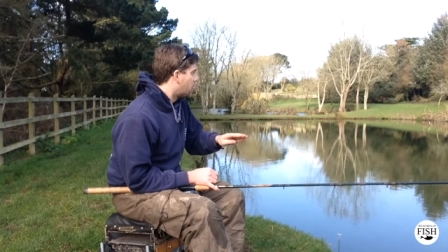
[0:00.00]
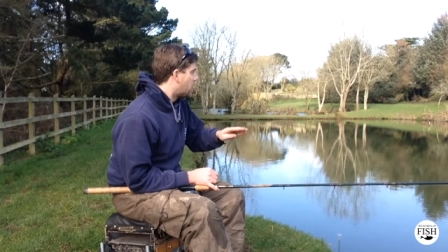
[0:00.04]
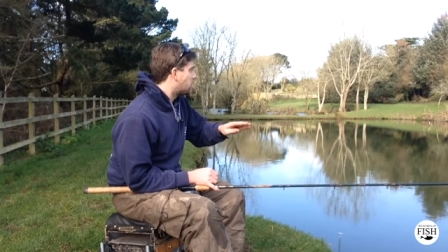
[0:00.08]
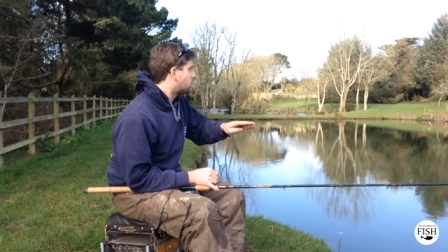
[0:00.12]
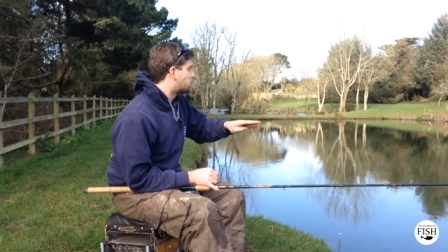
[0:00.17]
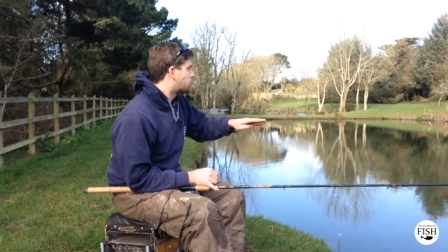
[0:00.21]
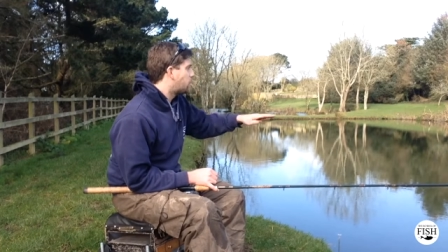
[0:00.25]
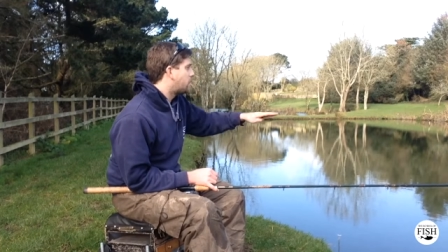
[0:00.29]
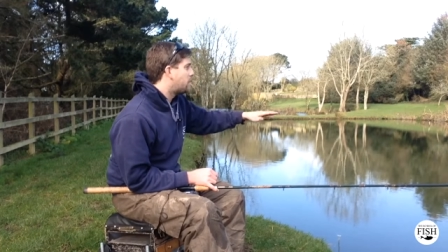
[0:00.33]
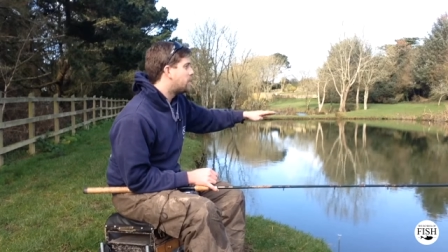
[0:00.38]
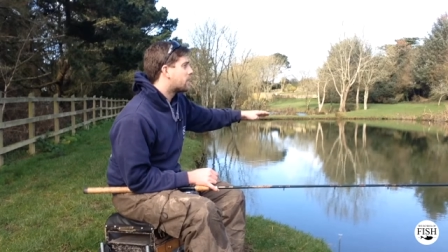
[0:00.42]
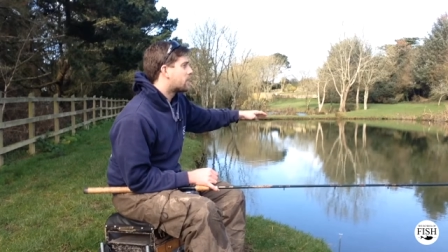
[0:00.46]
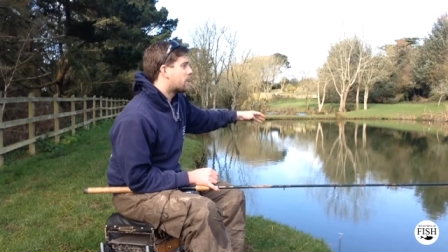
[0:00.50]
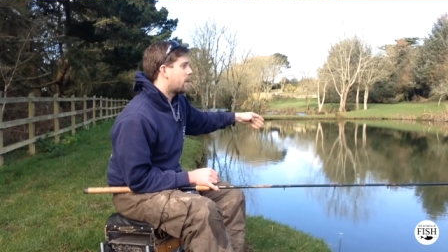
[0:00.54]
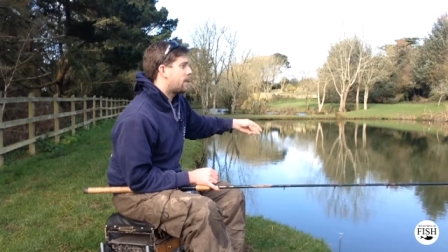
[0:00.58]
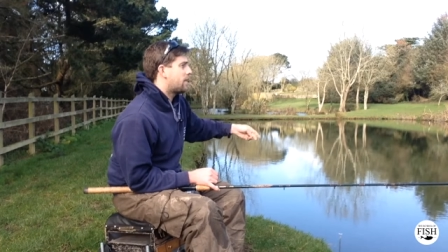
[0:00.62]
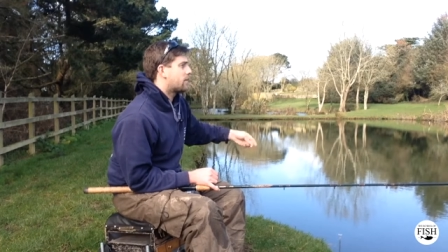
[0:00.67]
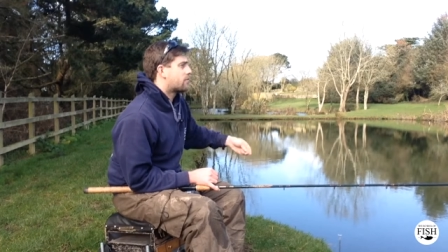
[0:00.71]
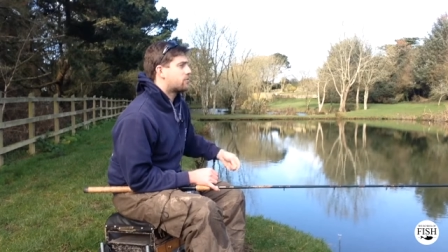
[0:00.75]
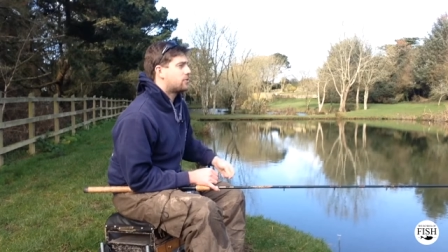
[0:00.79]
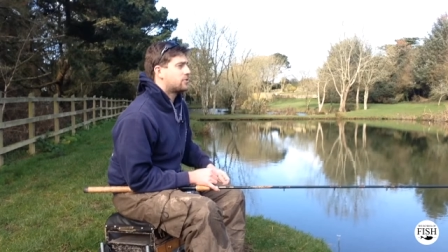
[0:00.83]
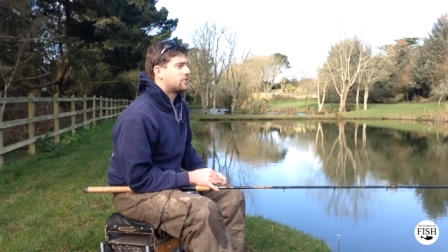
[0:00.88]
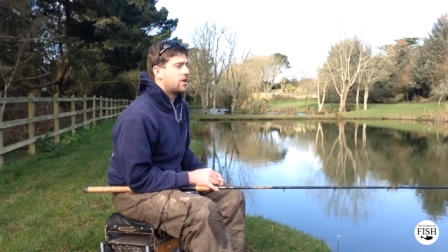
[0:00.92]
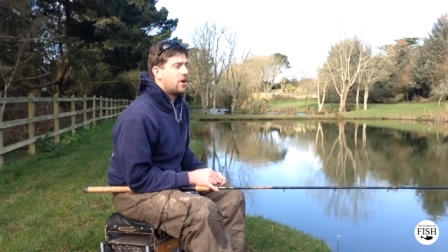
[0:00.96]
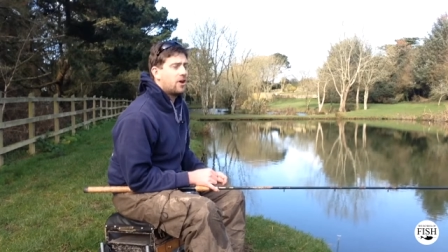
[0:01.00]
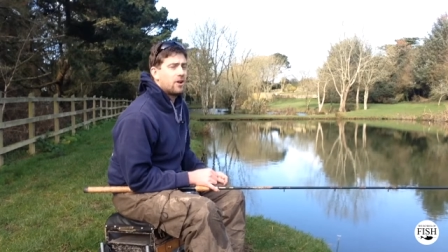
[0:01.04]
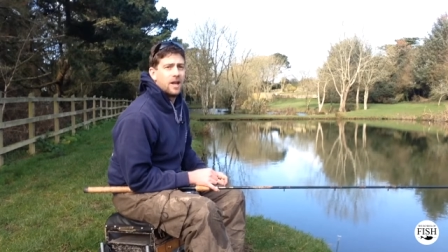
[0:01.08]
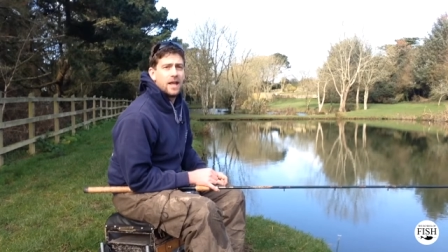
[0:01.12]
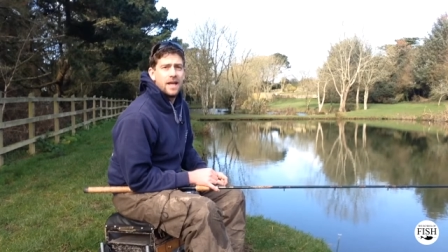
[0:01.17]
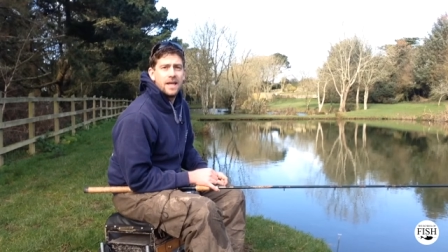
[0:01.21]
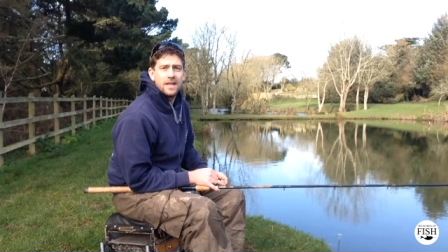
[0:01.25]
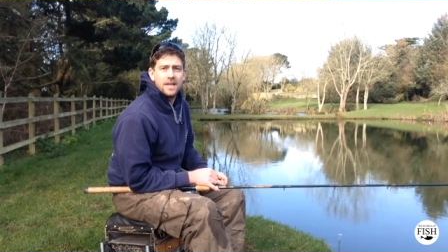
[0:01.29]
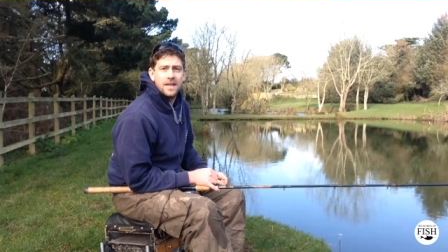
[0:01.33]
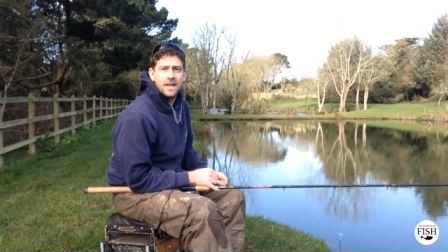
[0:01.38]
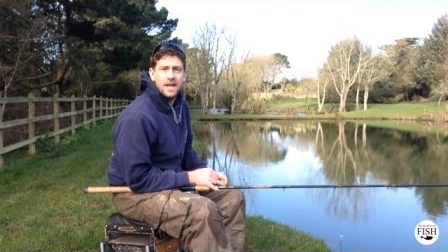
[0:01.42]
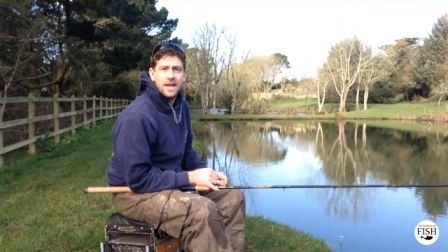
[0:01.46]
As we look out across our
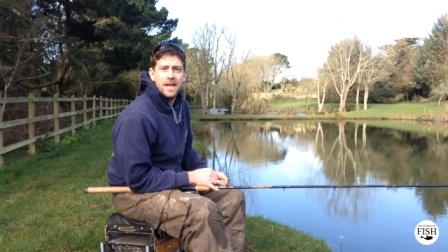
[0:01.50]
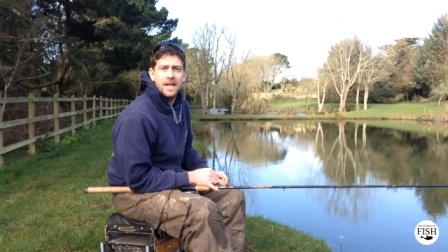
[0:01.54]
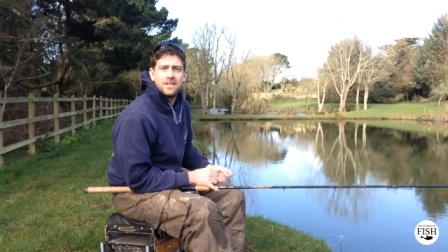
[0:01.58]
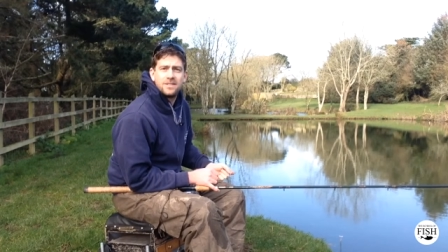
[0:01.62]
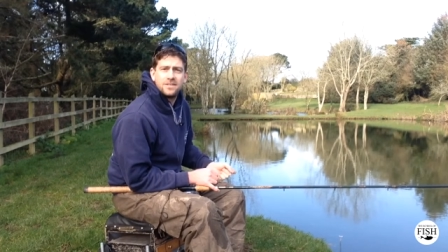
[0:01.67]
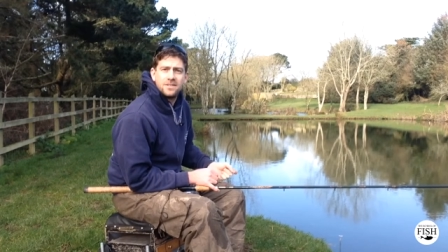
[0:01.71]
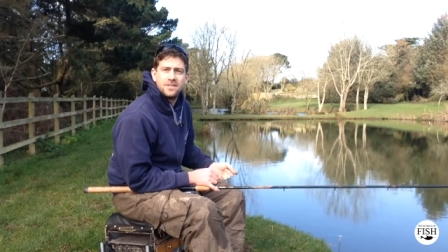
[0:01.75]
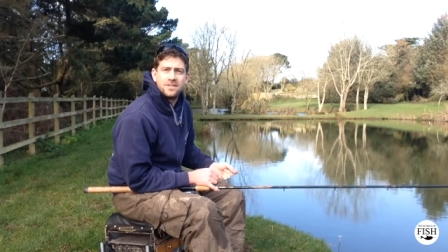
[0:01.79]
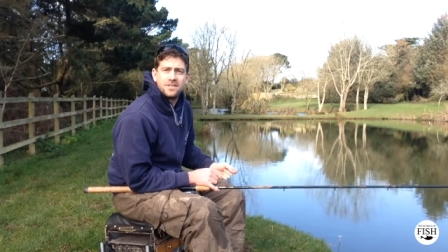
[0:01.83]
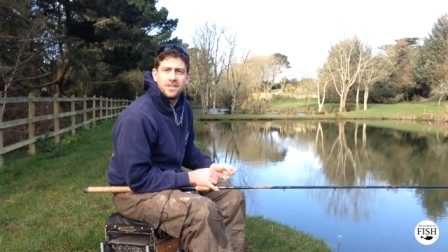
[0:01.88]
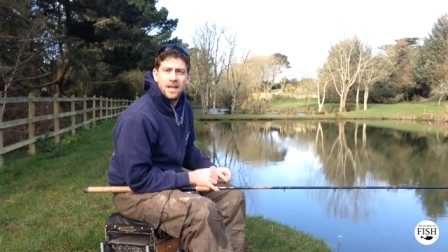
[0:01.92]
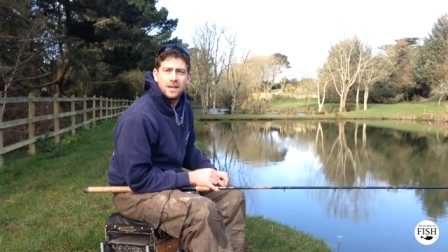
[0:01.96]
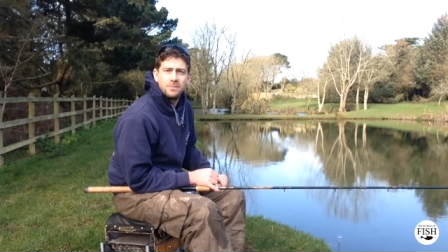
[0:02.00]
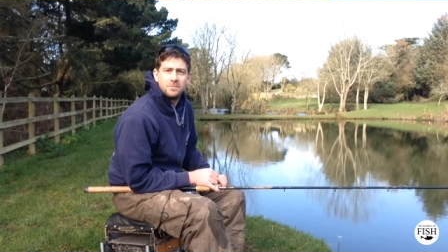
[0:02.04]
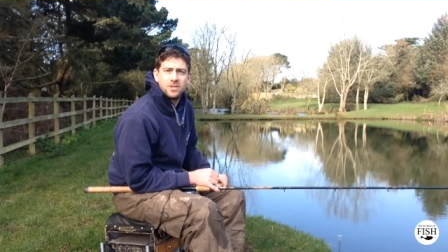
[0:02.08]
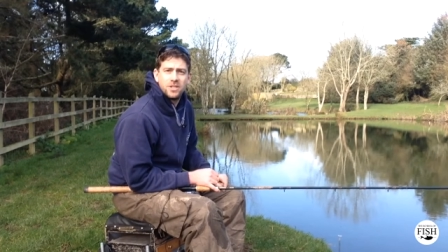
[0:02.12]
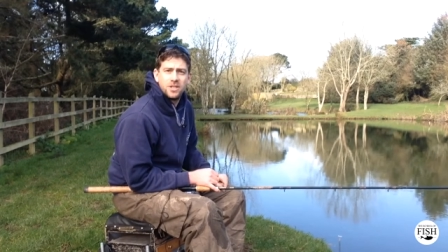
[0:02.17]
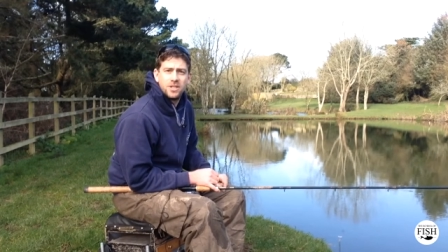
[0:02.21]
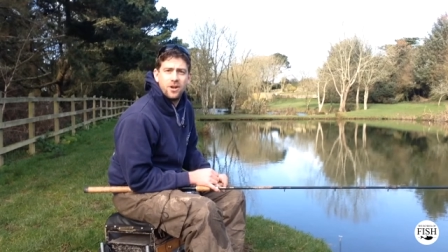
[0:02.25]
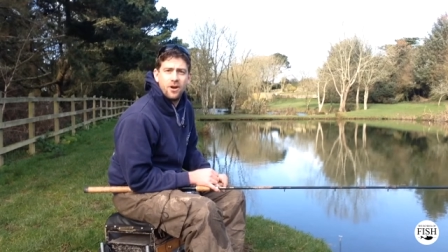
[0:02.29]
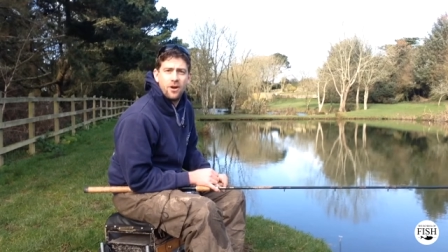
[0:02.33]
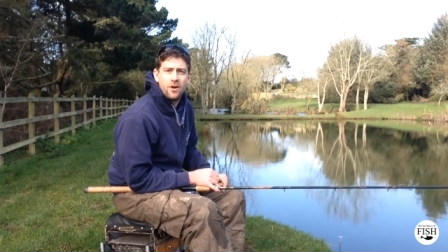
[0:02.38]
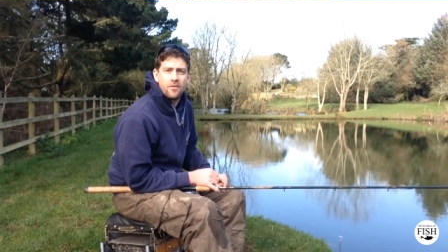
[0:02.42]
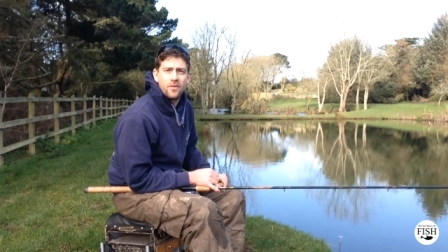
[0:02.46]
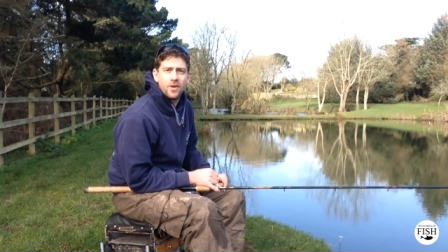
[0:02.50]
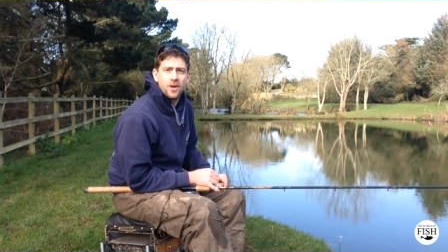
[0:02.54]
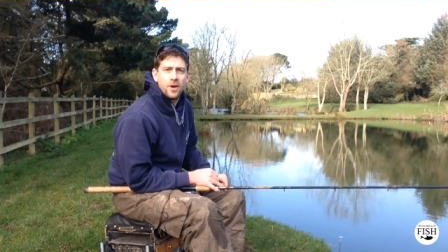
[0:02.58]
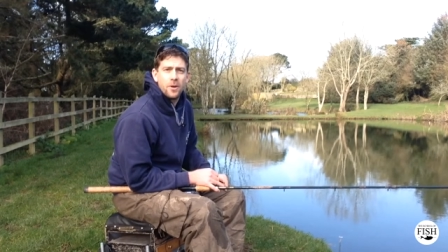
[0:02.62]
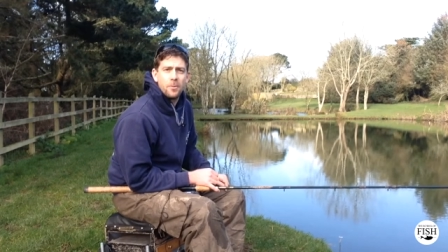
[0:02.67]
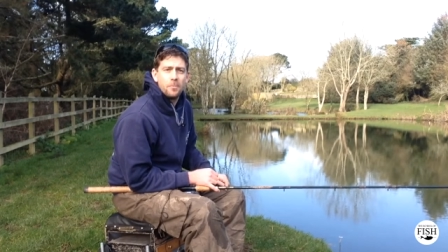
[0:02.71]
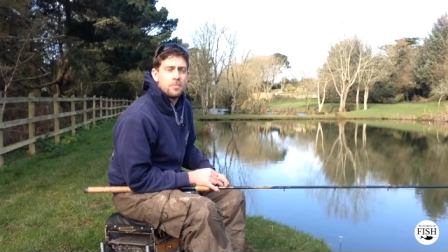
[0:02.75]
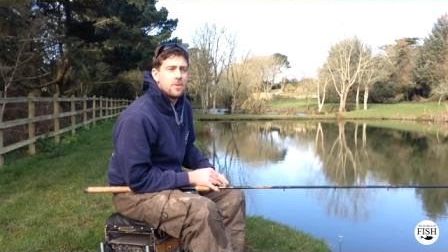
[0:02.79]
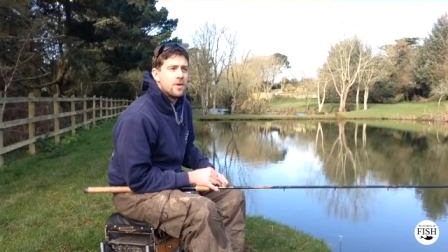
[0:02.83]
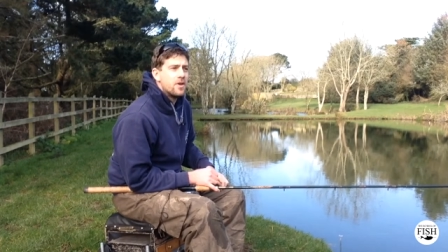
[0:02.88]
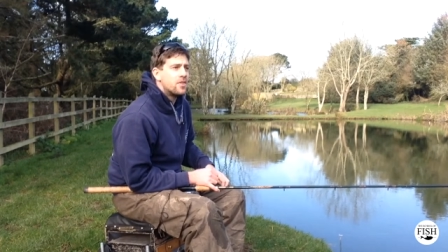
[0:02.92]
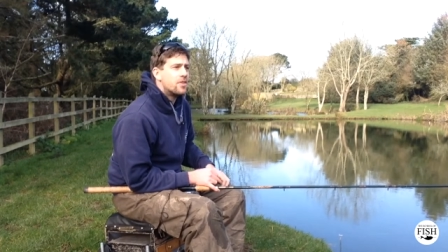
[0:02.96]
lake, it's the same scenario.